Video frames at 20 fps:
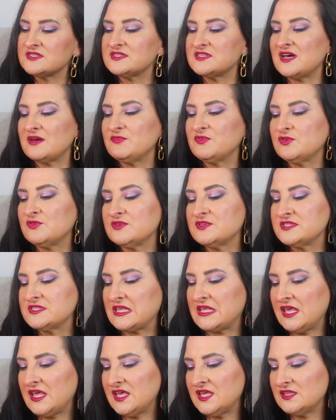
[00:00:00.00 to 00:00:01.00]
Samuel's
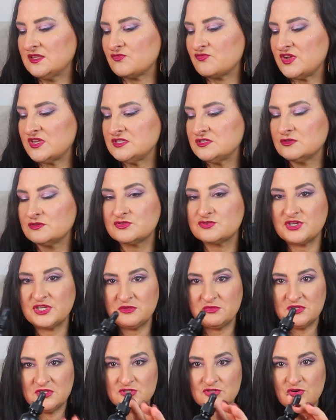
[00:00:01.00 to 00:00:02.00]
Skin Retinol
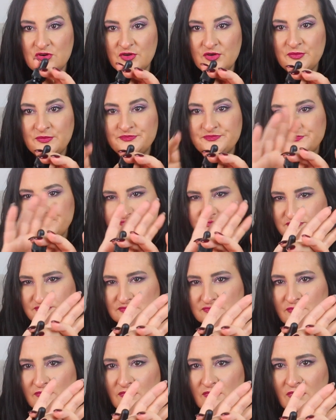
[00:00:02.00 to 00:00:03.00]
Treatment Oil.
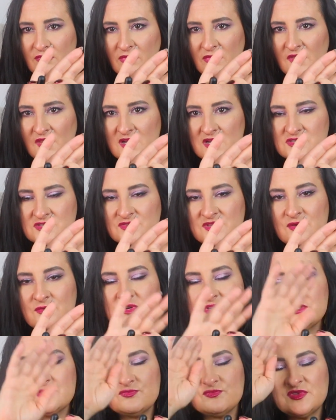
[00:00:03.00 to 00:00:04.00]
So that
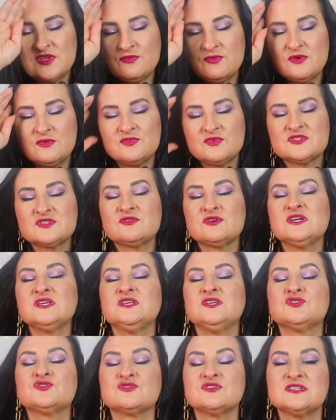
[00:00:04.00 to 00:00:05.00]
one was quite
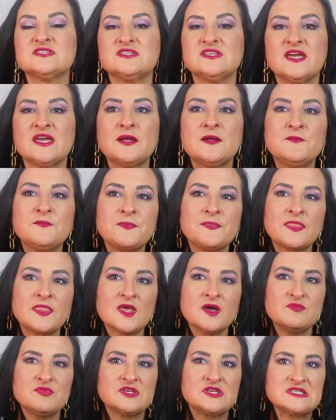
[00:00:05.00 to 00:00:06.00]
interesting.
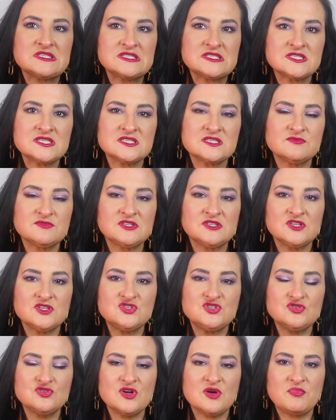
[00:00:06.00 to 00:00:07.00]
Because this is something
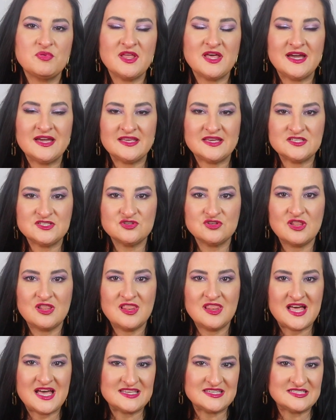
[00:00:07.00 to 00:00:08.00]
that you apply as your
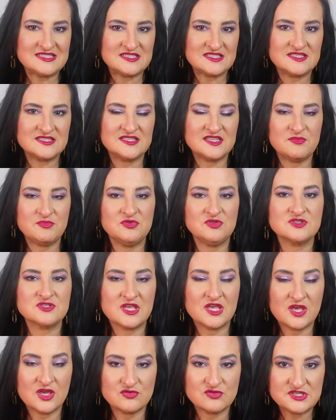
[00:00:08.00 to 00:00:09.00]
last step in your
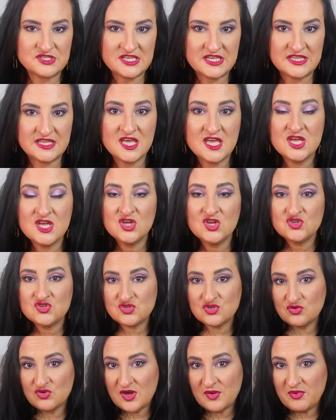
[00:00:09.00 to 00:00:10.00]
skincare routine.
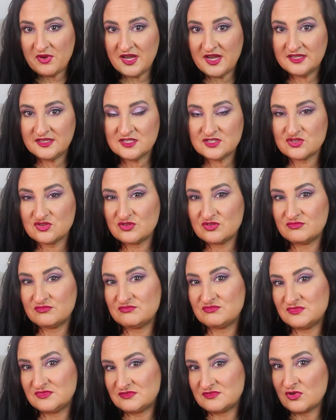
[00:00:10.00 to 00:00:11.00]
So you apply this
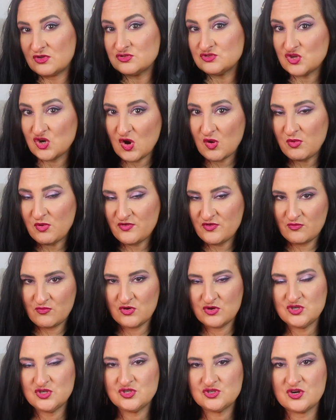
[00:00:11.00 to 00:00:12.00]
on top of your
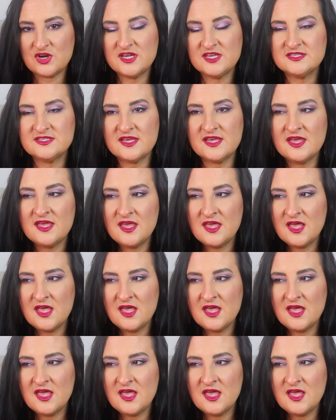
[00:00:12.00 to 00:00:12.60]
moisturizer.